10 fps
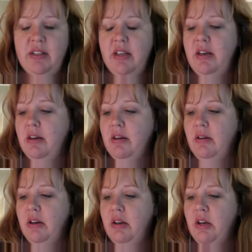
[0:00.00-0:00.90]

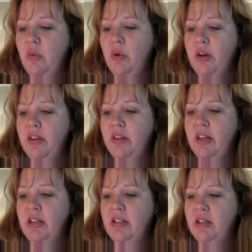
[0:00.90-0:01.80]
And one of the
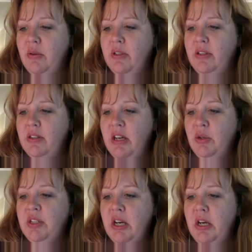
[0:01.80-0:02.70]
things that was
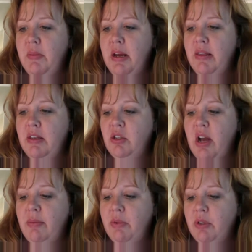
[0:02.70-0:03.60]
interesting to me in this
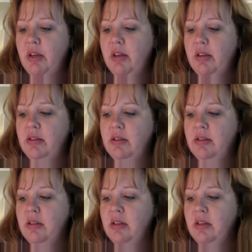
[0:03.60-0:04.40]
chapter is